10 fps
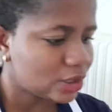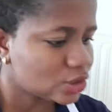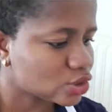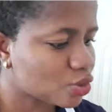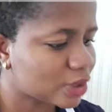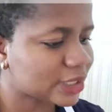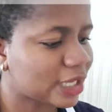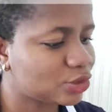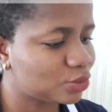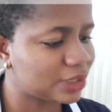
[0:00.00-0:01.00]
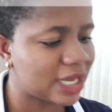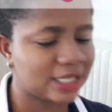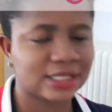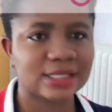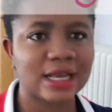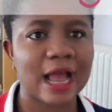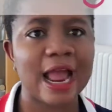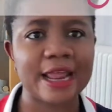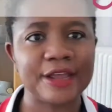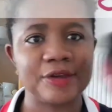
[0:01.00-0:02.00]
So what I do next,
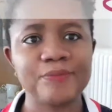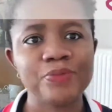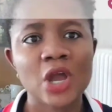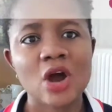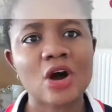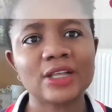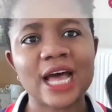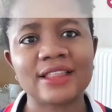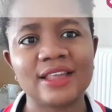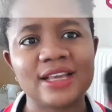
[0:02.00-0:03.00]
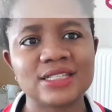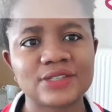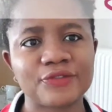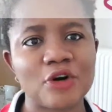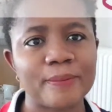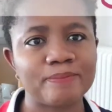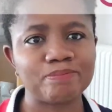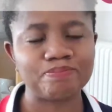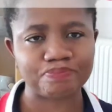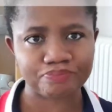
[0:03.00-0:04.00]
I order this from